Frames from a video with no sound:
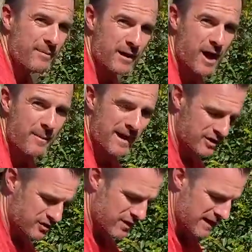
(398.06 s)
keep your lower
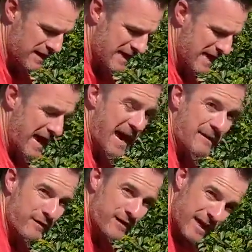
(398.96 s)
back straight.
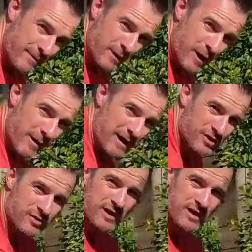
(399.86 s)
If you keep your lower back